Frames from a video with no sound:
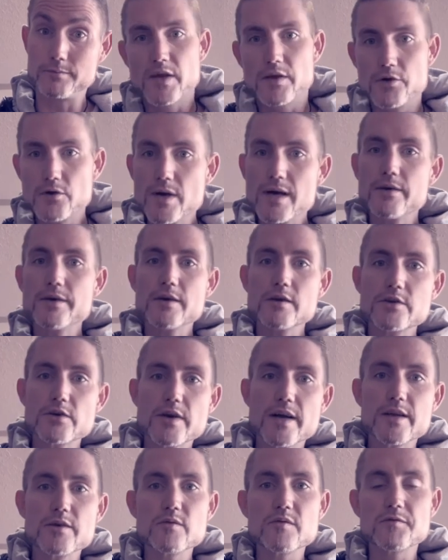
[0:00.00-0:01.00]
You're out here
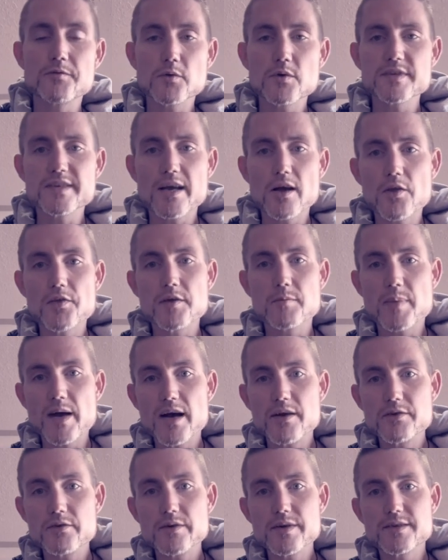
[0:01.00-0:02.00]
trying to enforce healthy
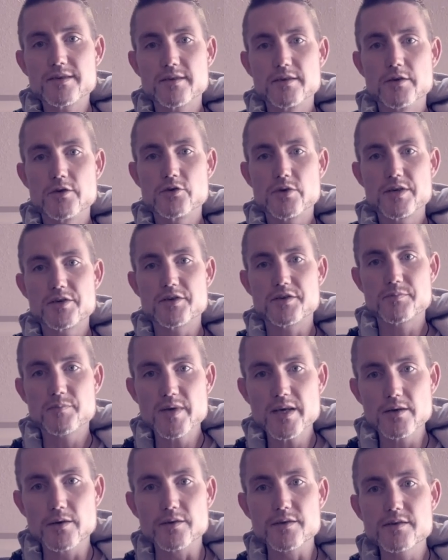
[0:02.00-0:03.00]
boundaries and nutritious
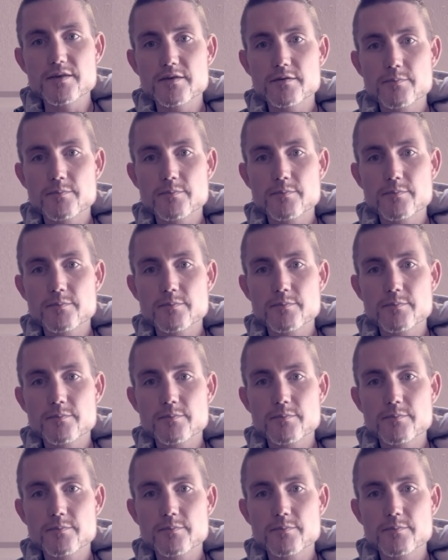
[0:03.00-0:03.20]
meals,